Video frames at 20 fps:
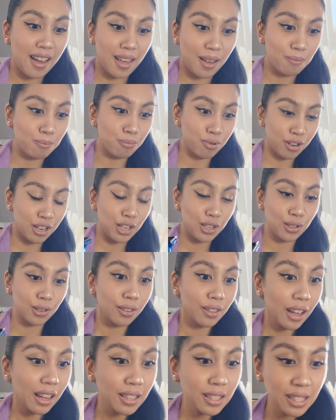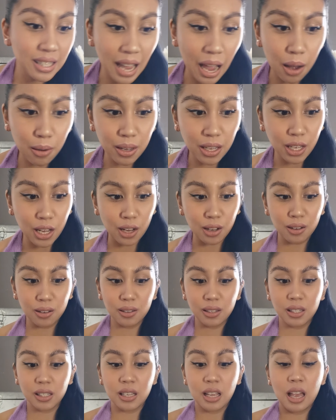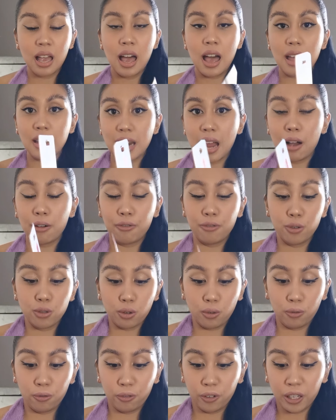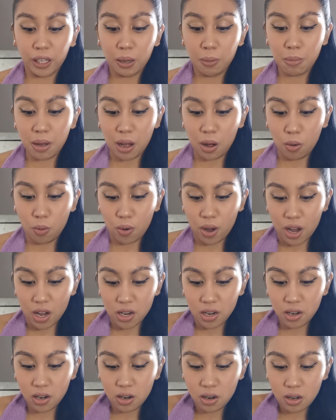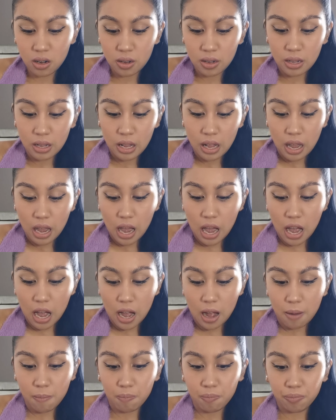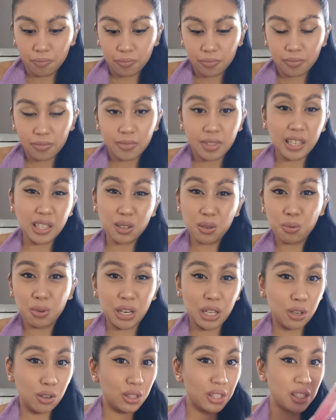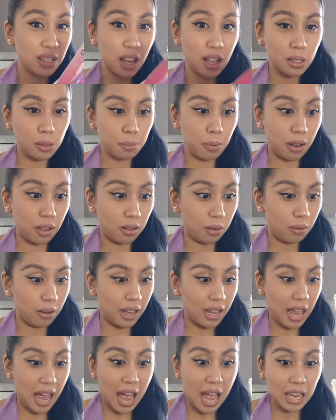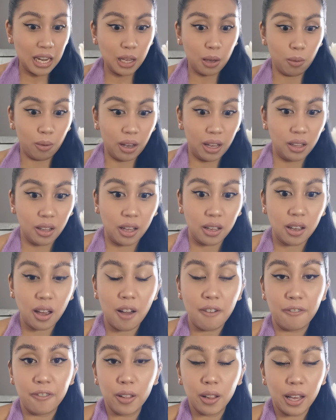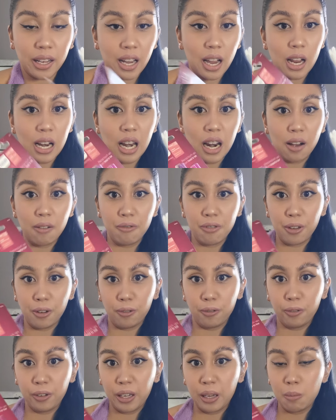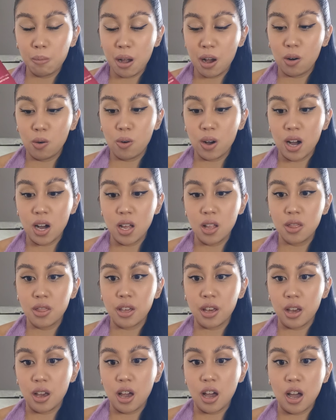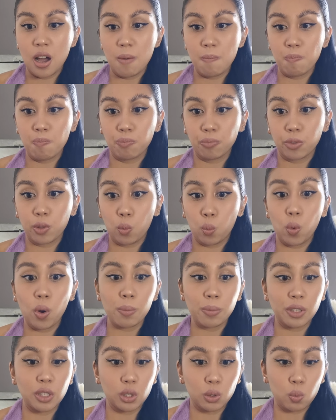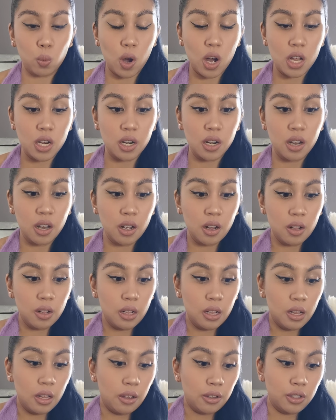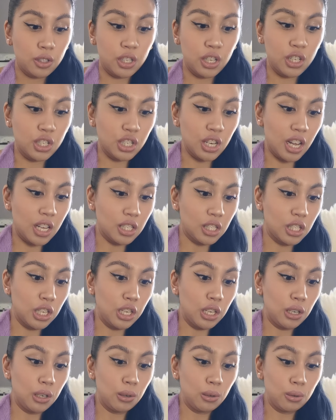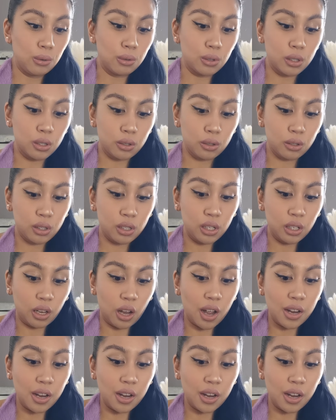I'm pretty sure that's how it goes. And now for the female one, these are really good sets, by the way. Anyway, like I feel like I love the female one, the woman's one, to just use to